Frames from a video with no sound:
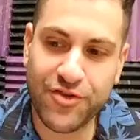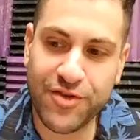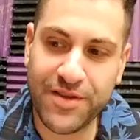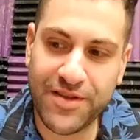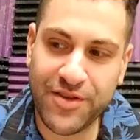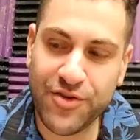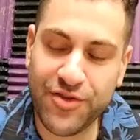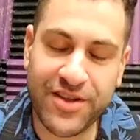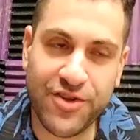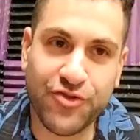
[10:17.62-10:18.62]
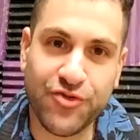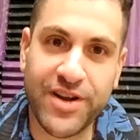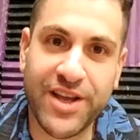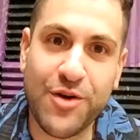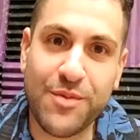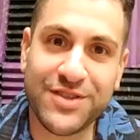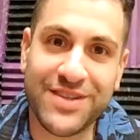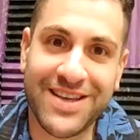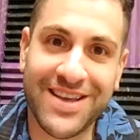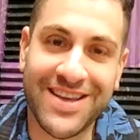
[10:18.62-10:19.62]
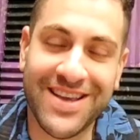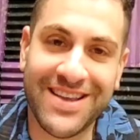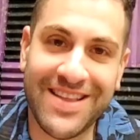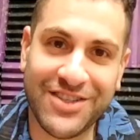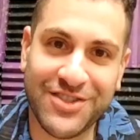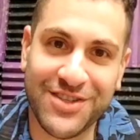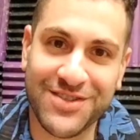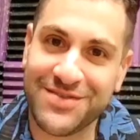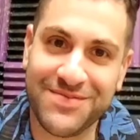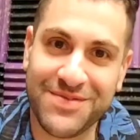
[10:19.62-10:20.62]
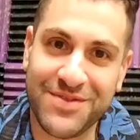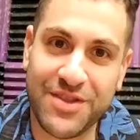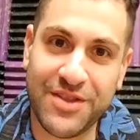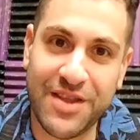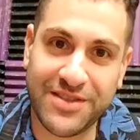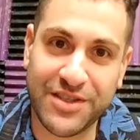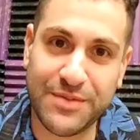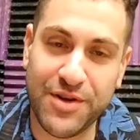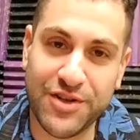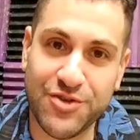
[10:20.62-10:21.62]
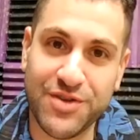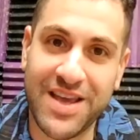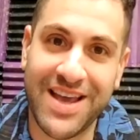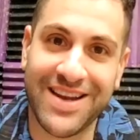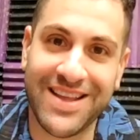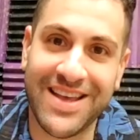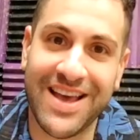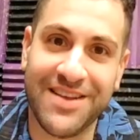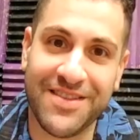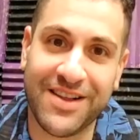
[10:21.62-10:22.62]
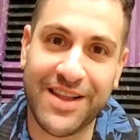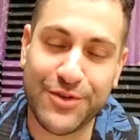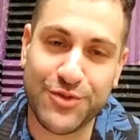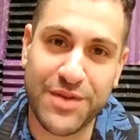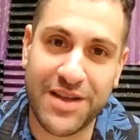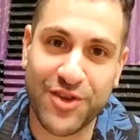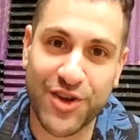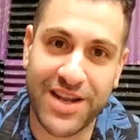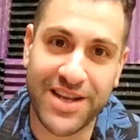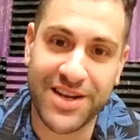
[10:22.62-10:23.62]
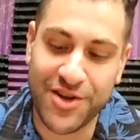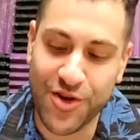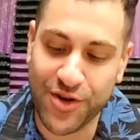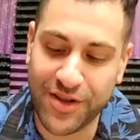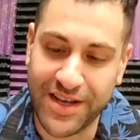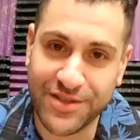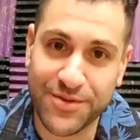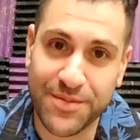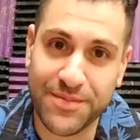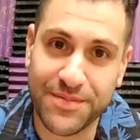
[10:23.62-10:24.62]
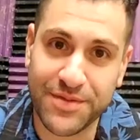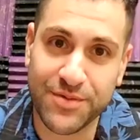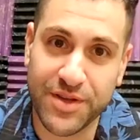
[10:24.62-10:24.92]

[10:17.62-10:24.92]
you said you're treating it almost like a gig. That's experience you can't get in the classroom, yet they're getting it in your classroom. It's really